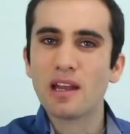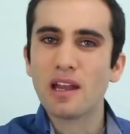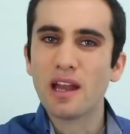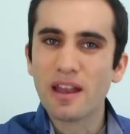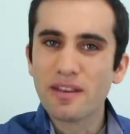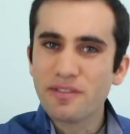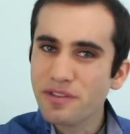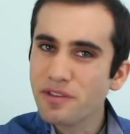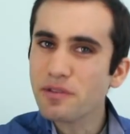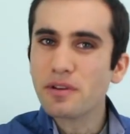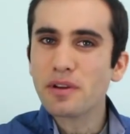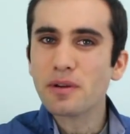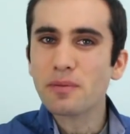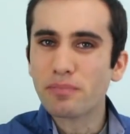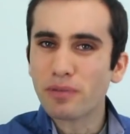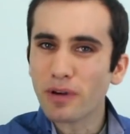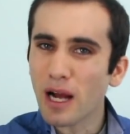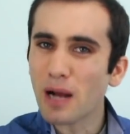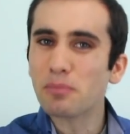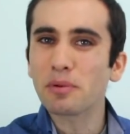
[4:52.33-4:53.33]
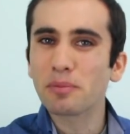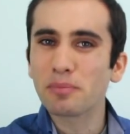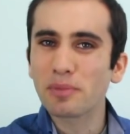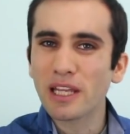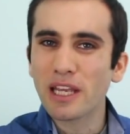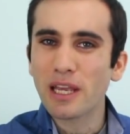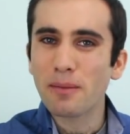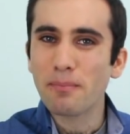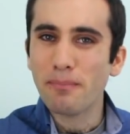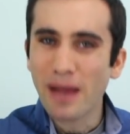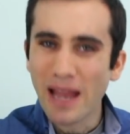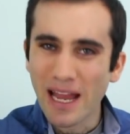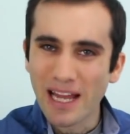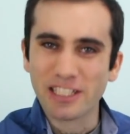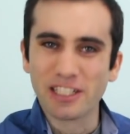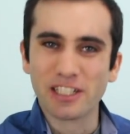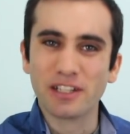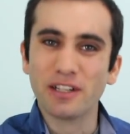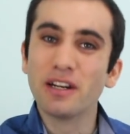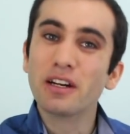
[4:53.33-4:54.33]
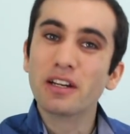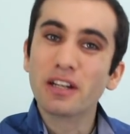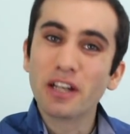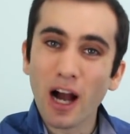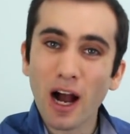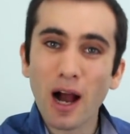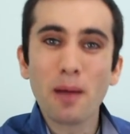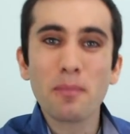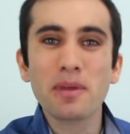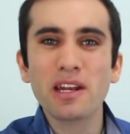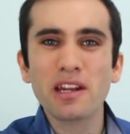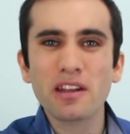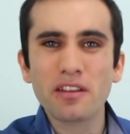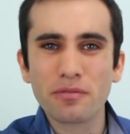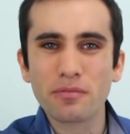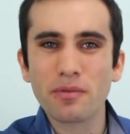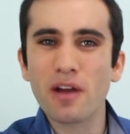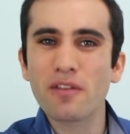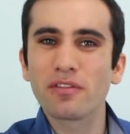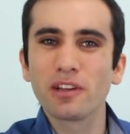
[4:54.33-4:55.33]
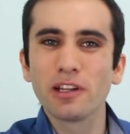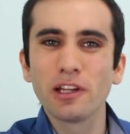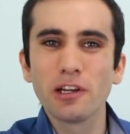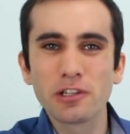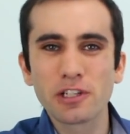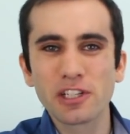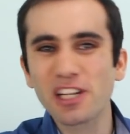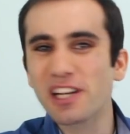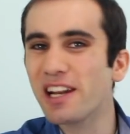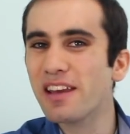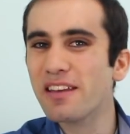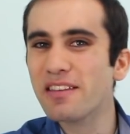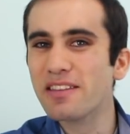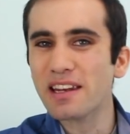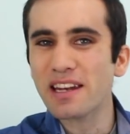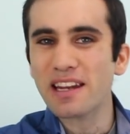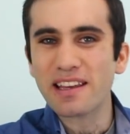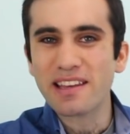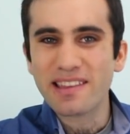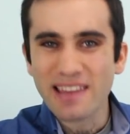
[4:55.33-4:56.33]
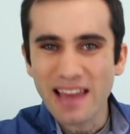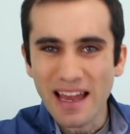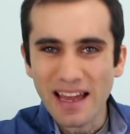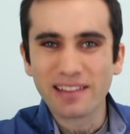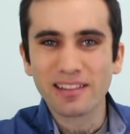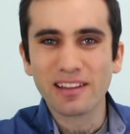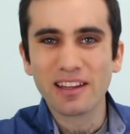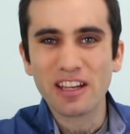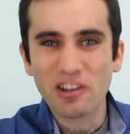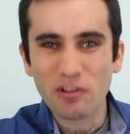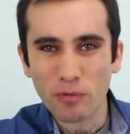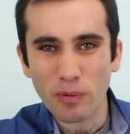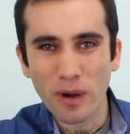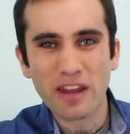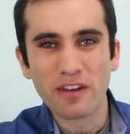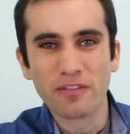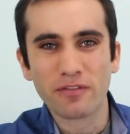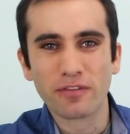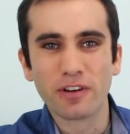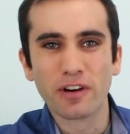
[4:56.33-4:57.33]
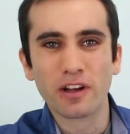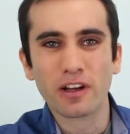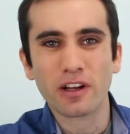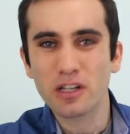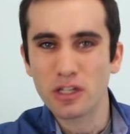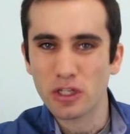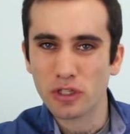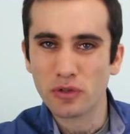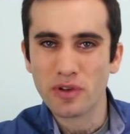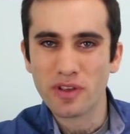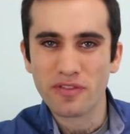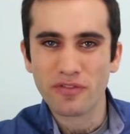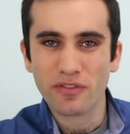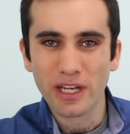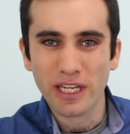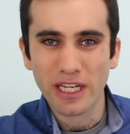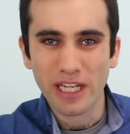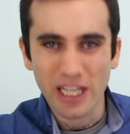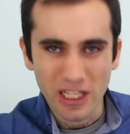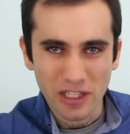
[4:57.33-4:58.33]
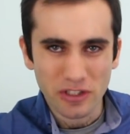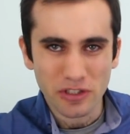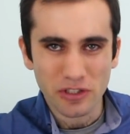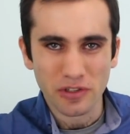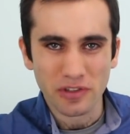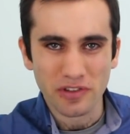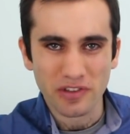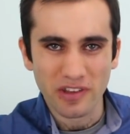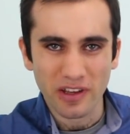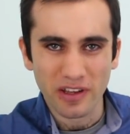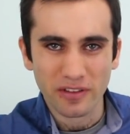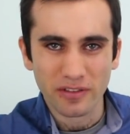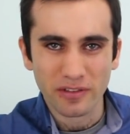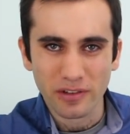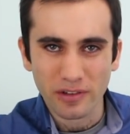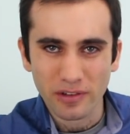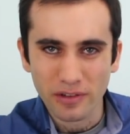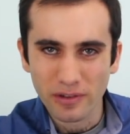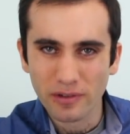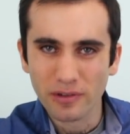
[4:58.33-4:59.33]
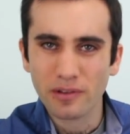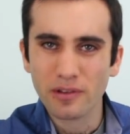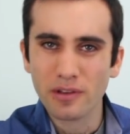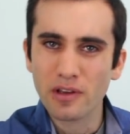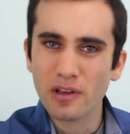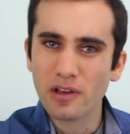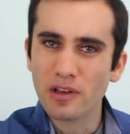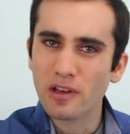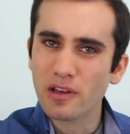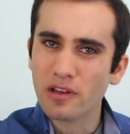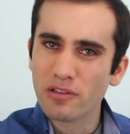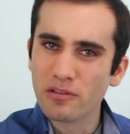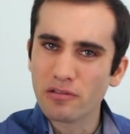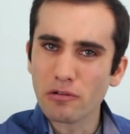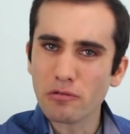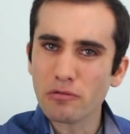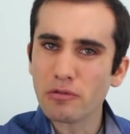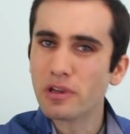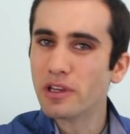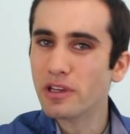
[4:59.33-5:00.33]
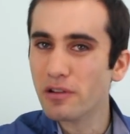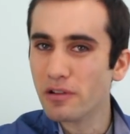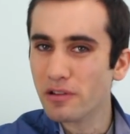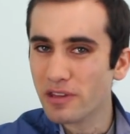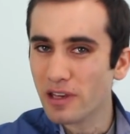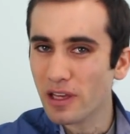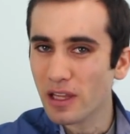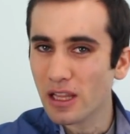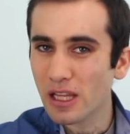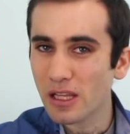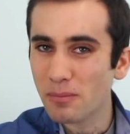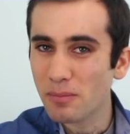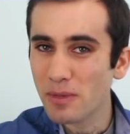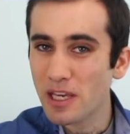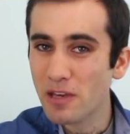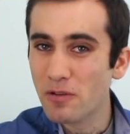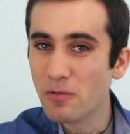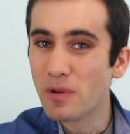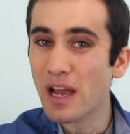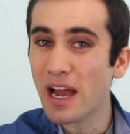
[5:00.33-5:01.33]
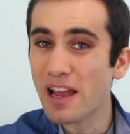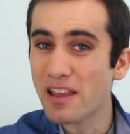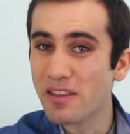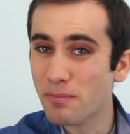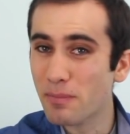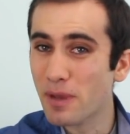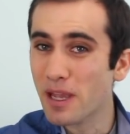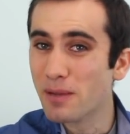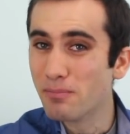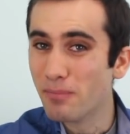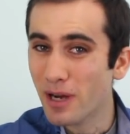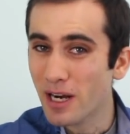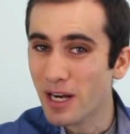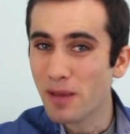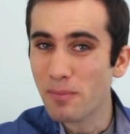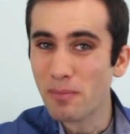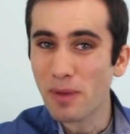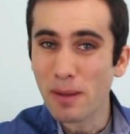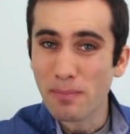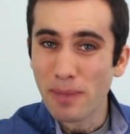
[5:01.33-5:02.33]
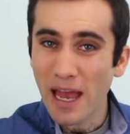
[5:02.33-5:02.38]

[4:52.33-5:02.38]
As you can probably imagine, a communist revolution isn't exactly great for a country's financial sector. So you're telling me you guys make money by